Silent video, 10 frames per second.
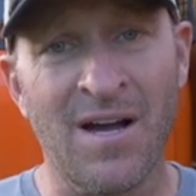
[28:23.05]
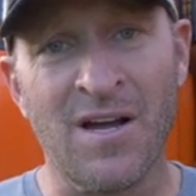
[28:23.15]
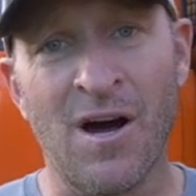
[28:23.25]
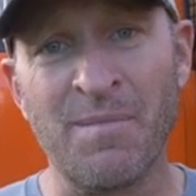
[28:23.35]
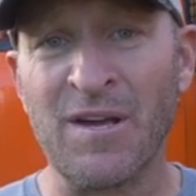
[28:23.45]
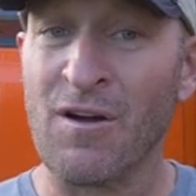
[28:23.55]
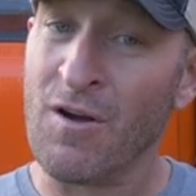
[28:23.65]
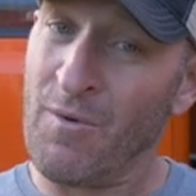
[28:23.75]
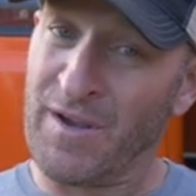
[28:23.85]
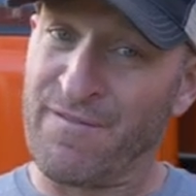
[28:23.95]

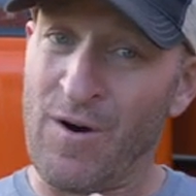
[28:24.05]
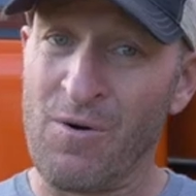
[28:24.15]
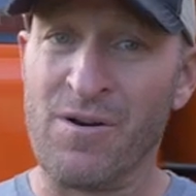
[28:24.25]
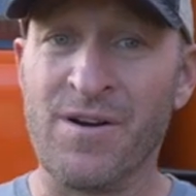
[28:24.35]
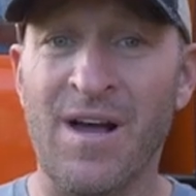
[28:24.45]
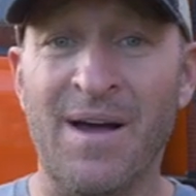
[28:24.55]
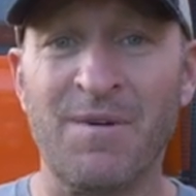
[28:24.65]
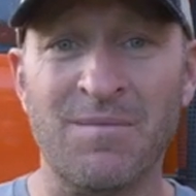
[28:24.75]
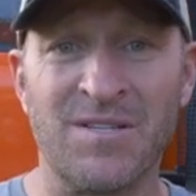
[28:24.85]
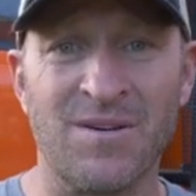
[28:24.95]
Going forward, I'm
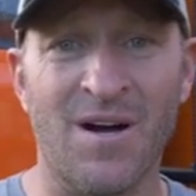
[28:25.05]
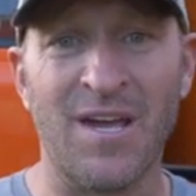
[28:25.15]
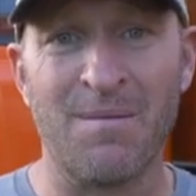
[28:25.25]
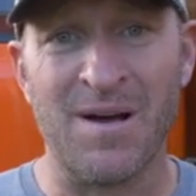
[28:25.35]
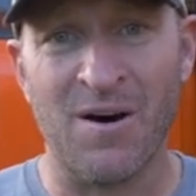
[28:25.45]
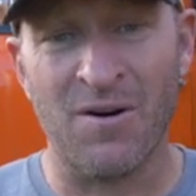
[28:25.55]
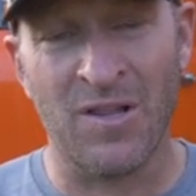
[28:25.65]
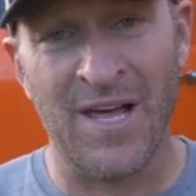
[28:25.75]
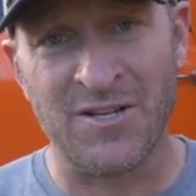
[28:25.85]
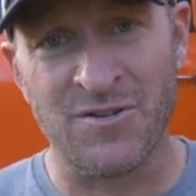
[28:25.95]
going to be talking about
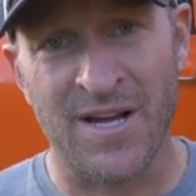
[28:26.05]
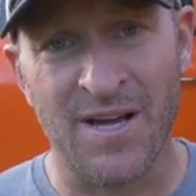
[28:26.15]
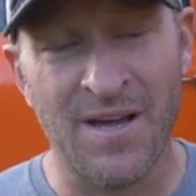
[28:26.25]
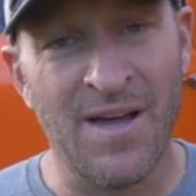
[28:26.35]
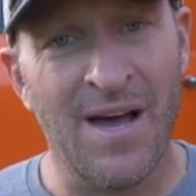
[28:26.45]
electric.